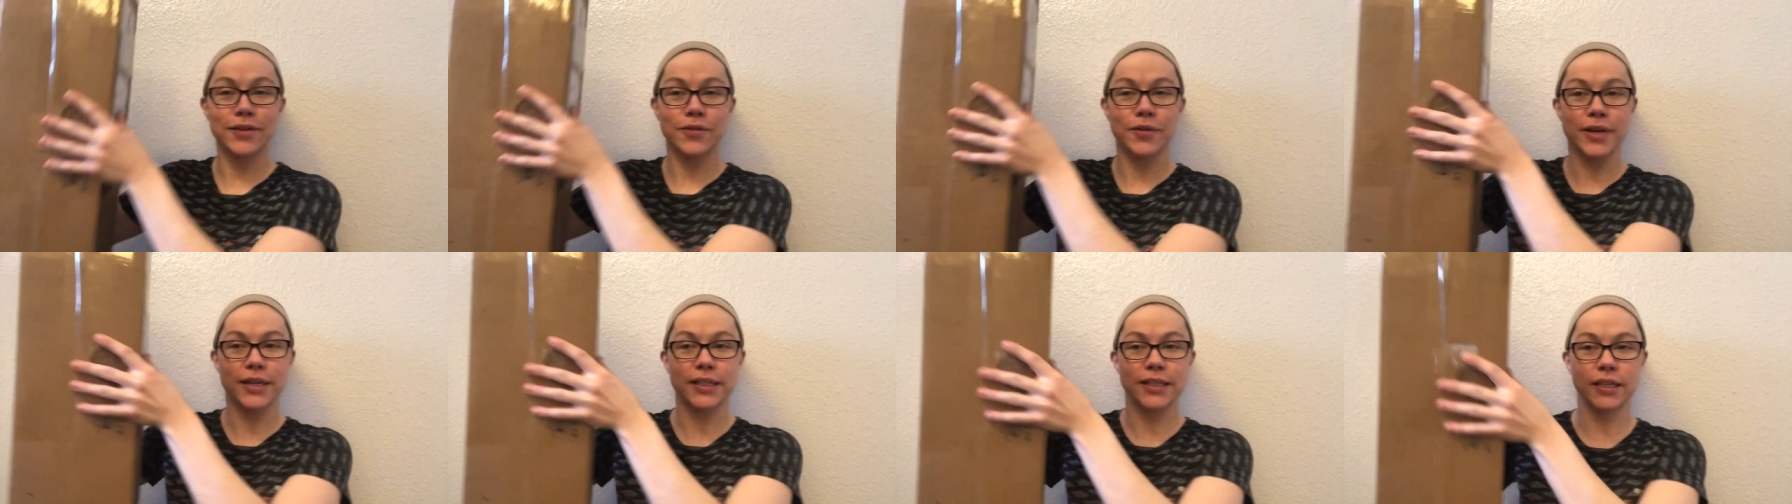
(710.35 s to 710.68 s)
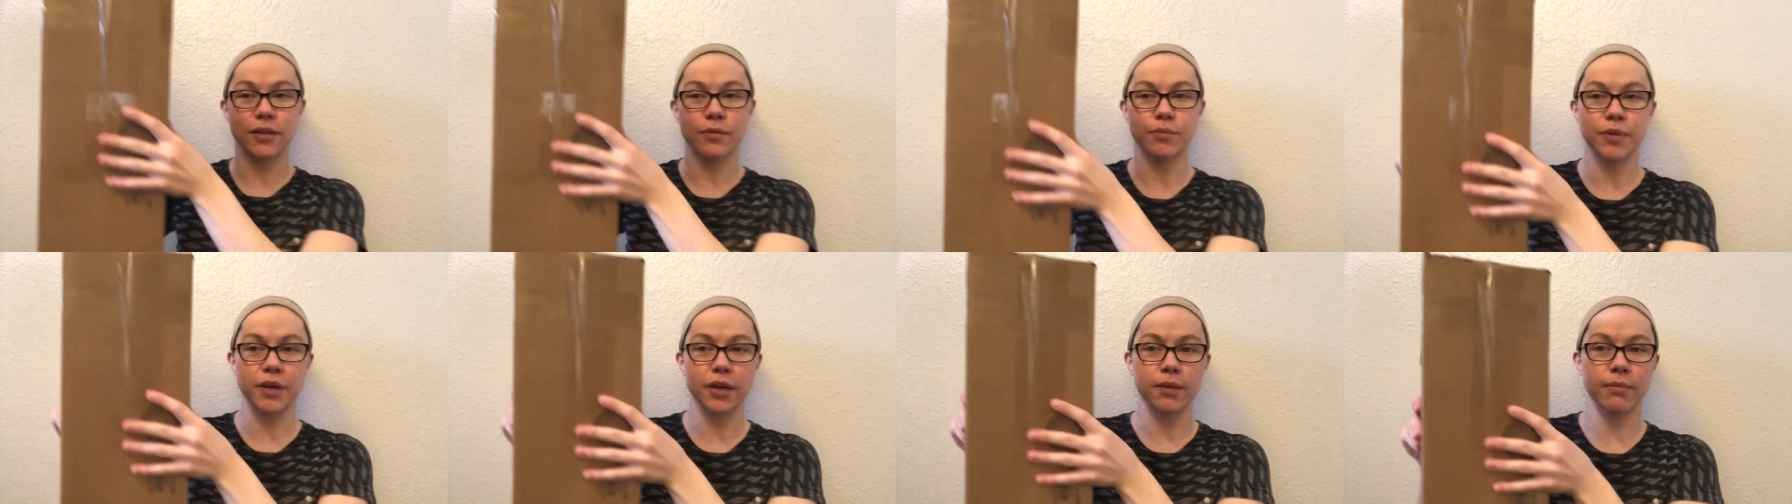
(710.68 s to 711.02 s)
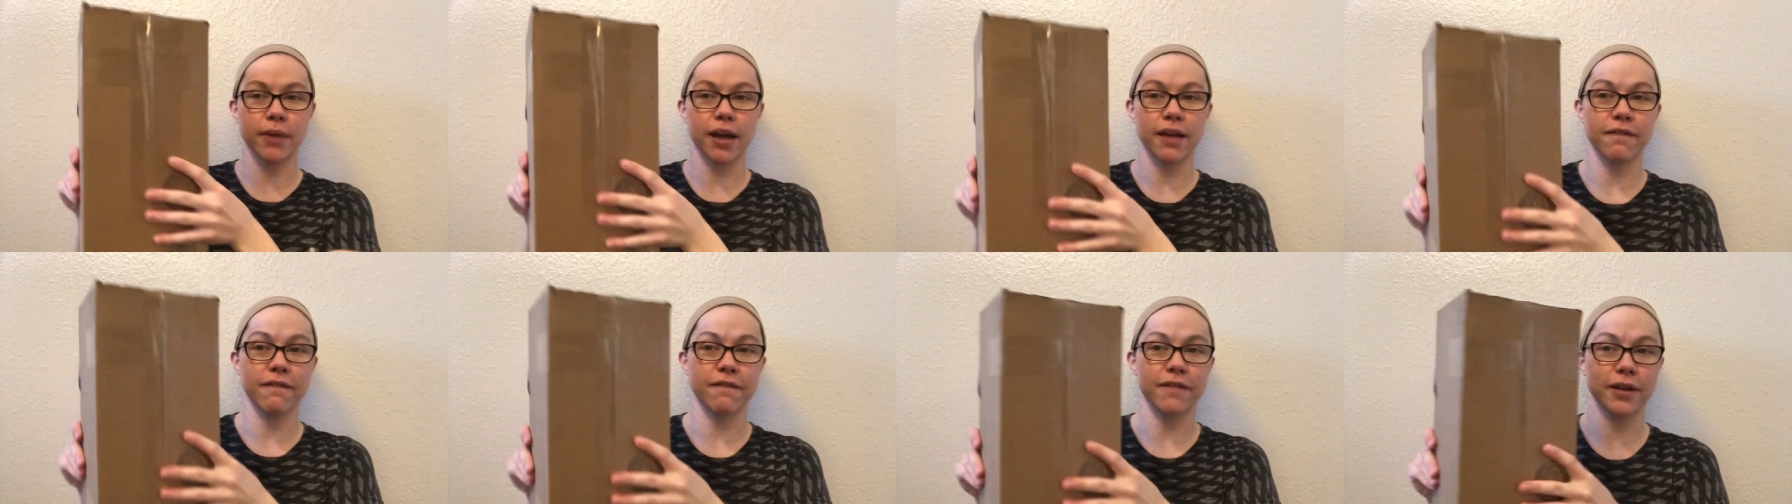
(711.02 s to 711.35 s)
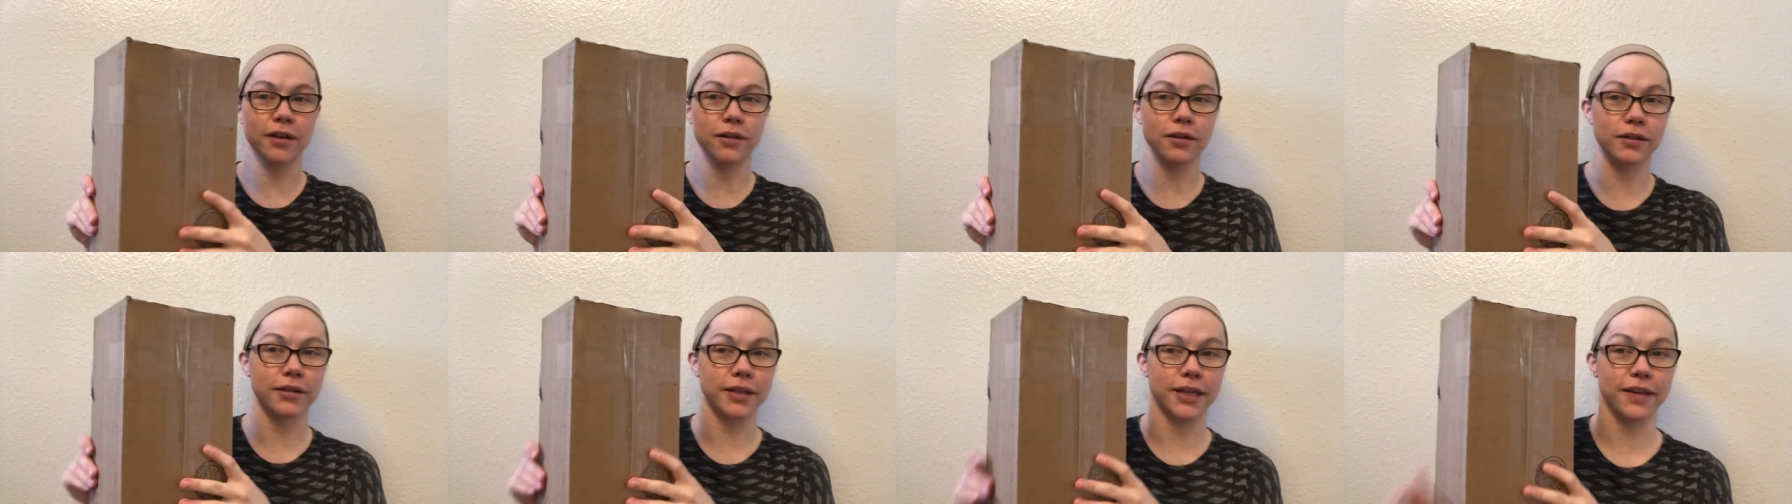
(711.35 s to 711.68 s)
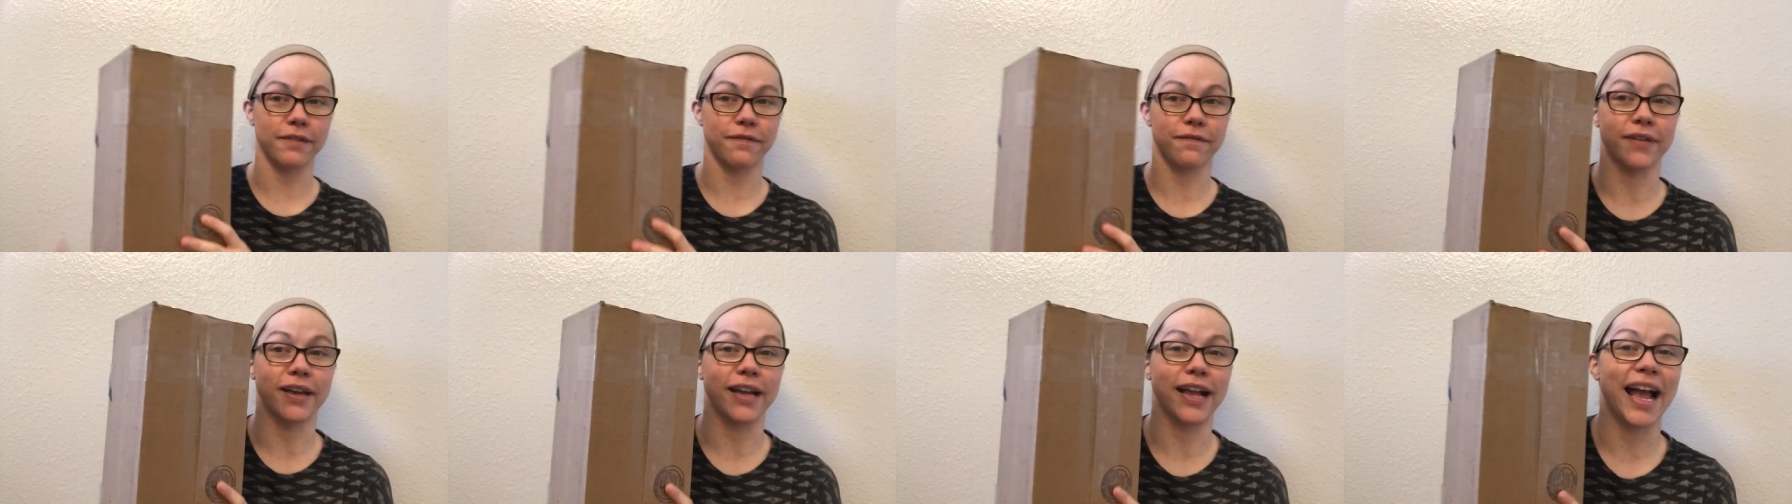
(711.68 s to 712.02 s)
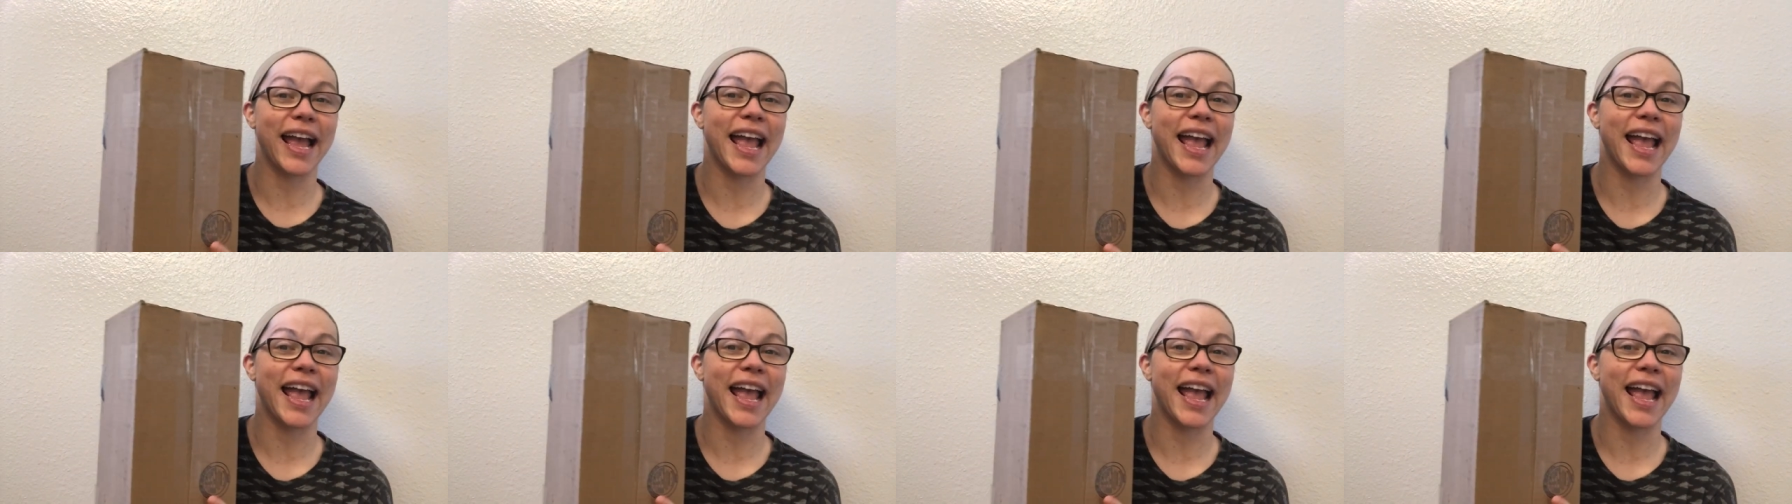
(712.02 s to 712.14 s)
going to be my fiddle leaf fig.